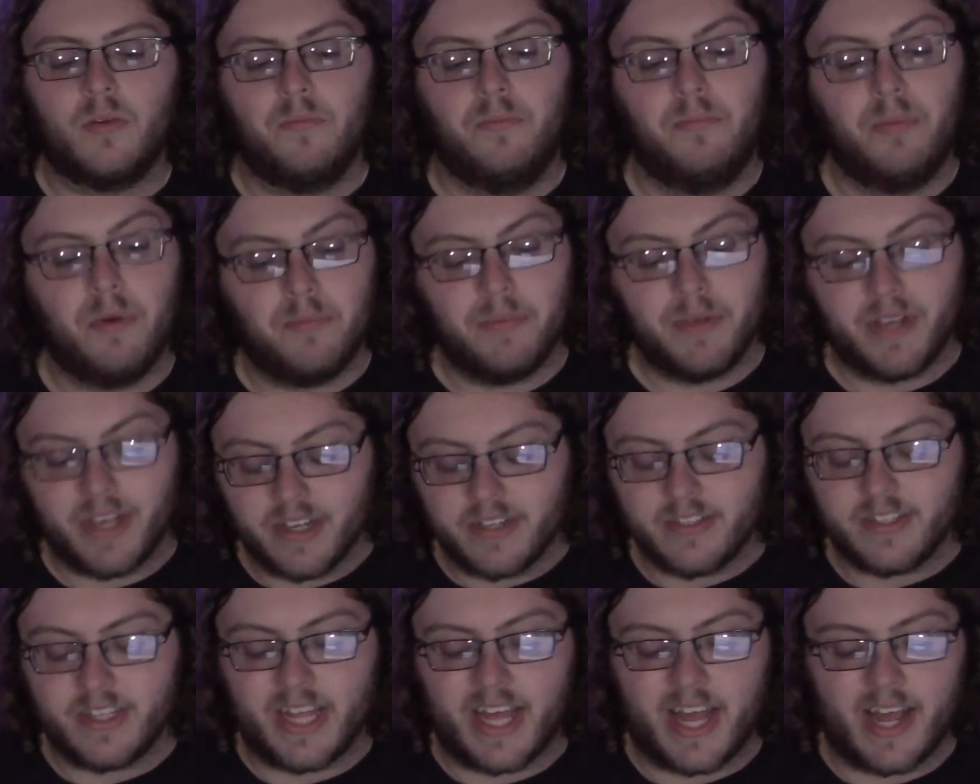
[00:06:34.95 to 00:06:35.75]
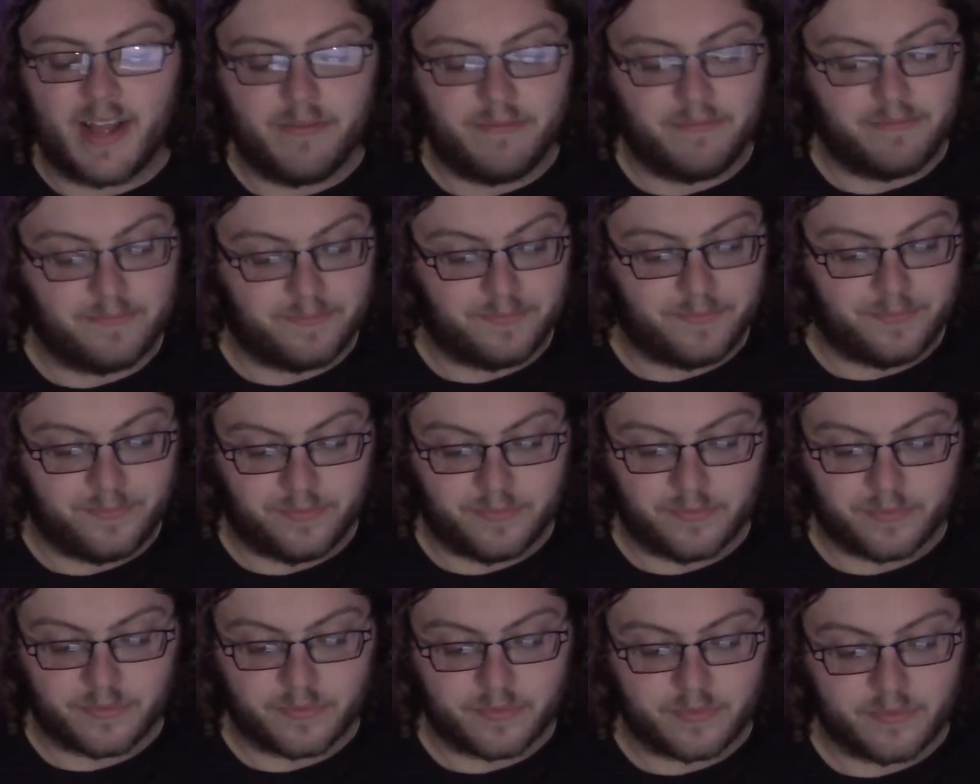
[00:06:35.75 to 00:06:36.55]
But because of that,
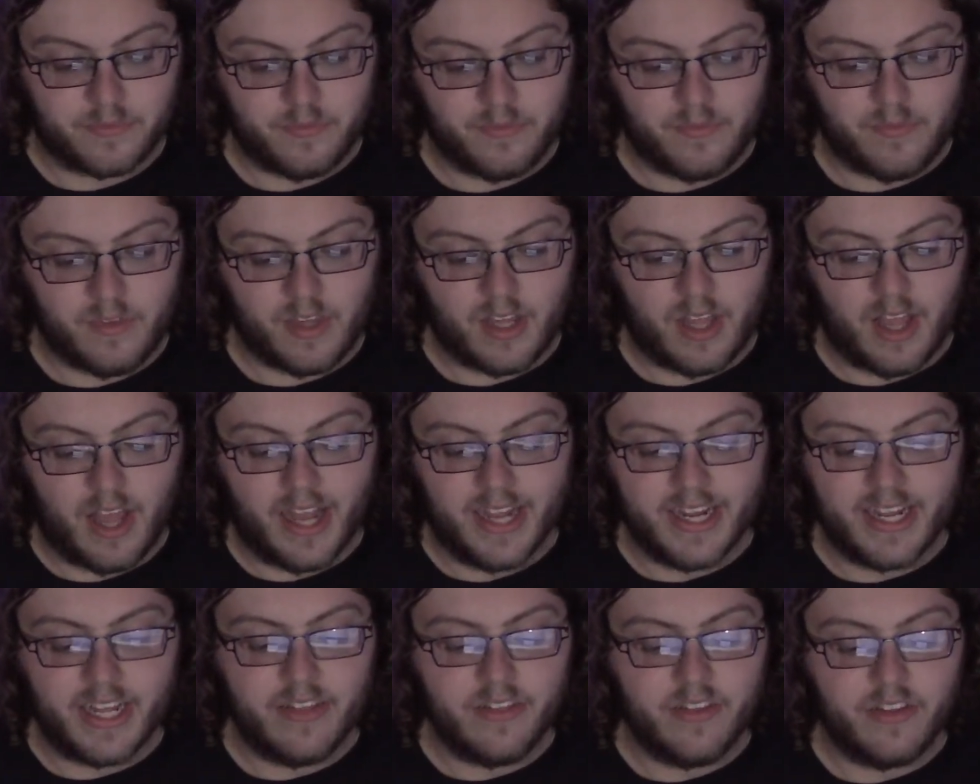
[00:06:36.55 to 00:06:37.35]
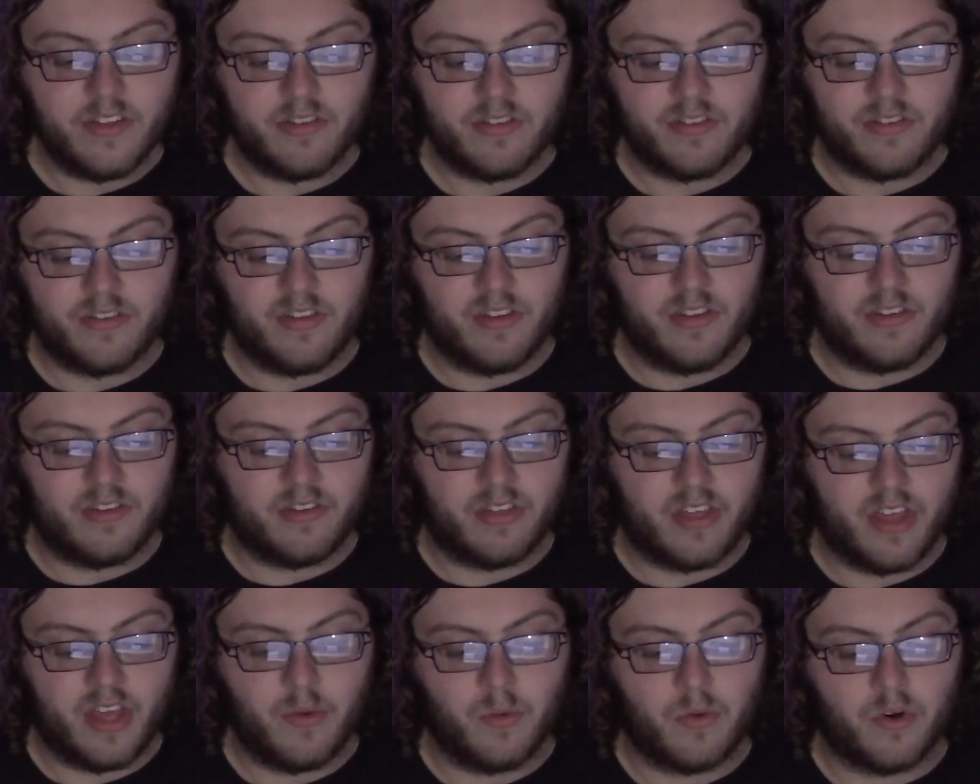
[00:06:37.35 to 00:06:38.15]
I get in this this
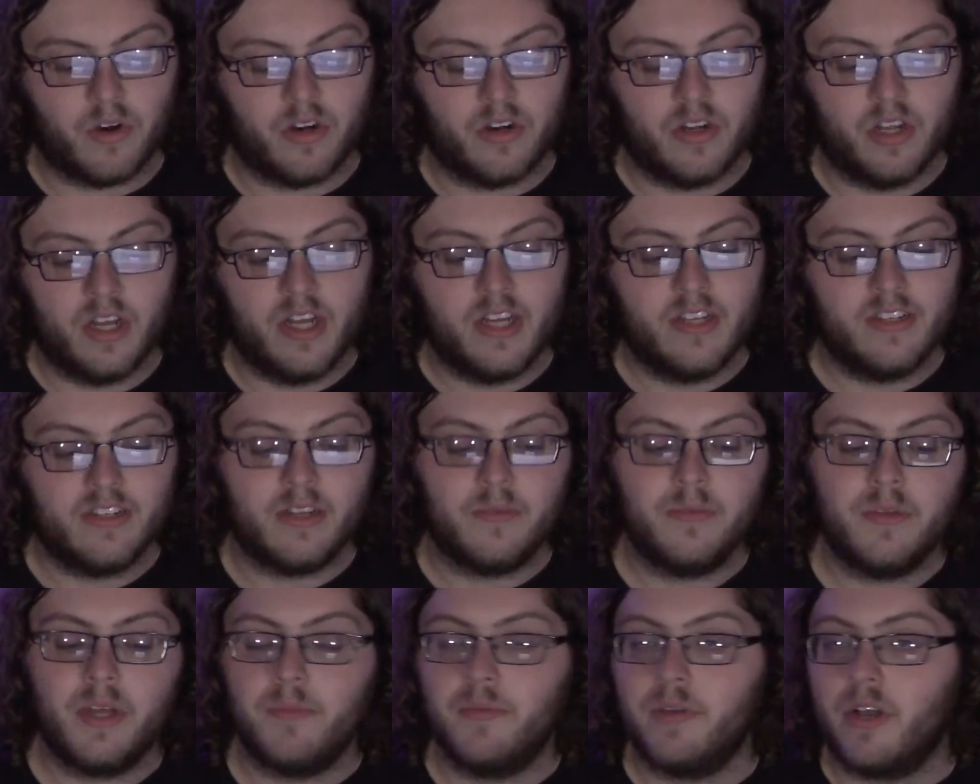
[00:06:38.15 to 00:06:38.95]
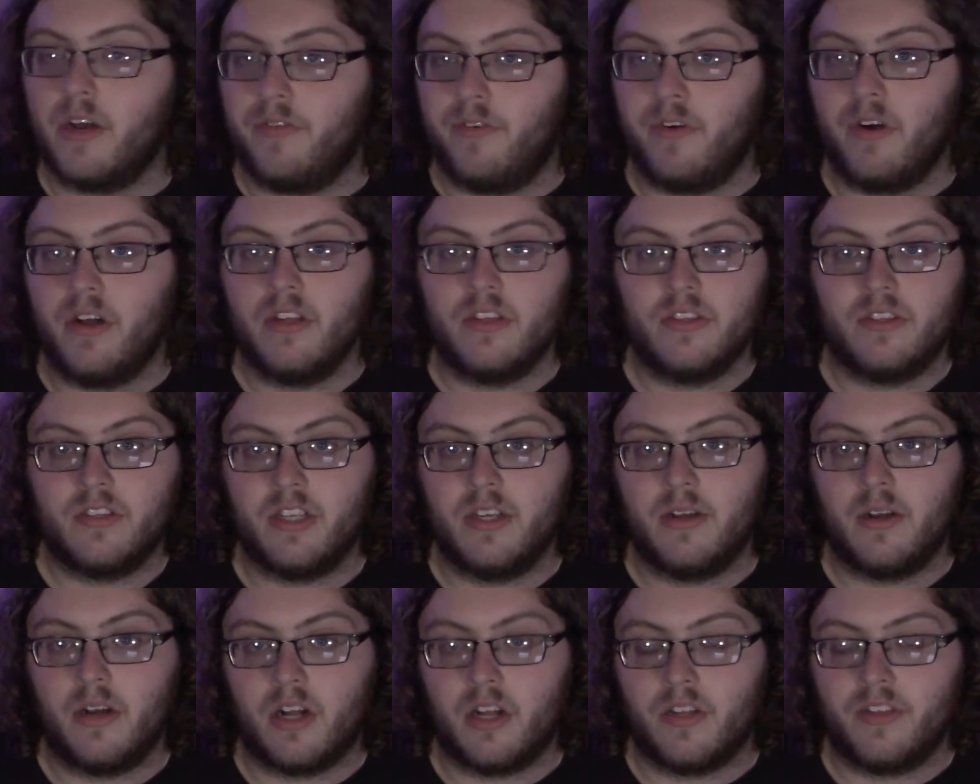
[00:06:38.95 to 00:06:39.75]
thing where sometimes I'll fall
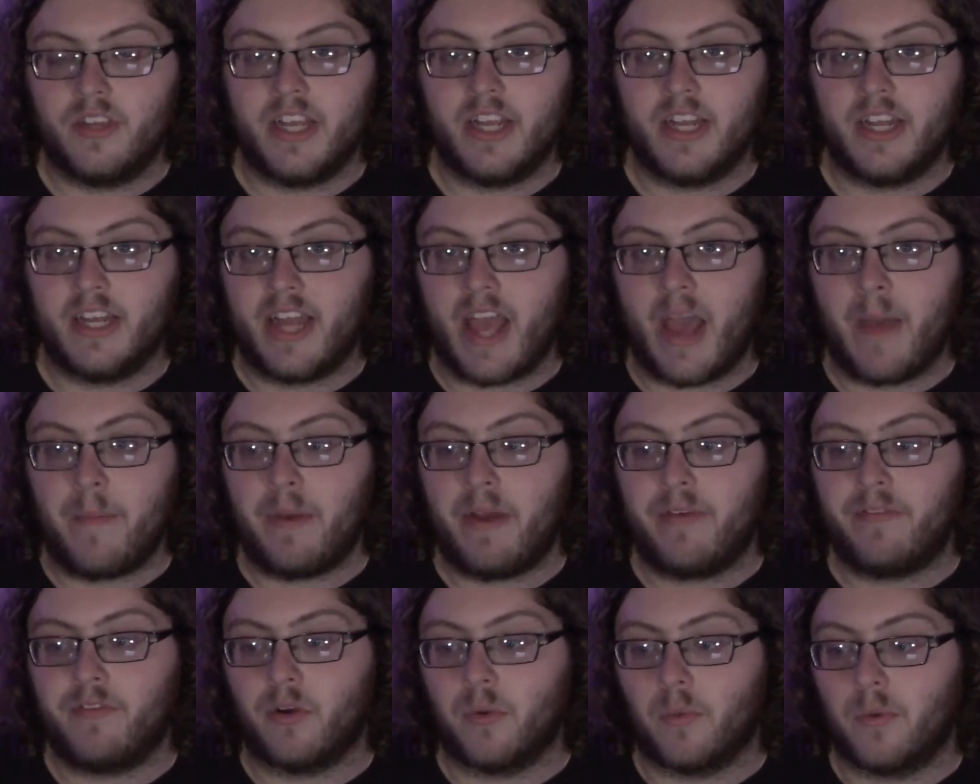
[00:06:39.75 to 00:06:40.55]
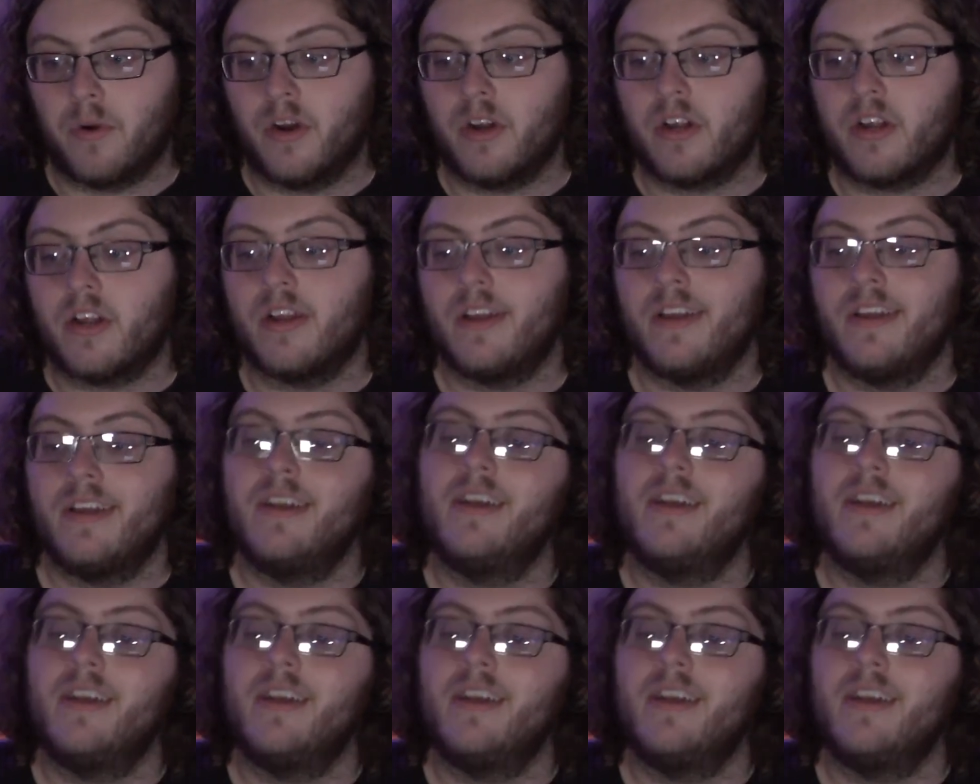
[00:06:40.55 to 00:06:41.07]
asleep or I'll take a nap after work.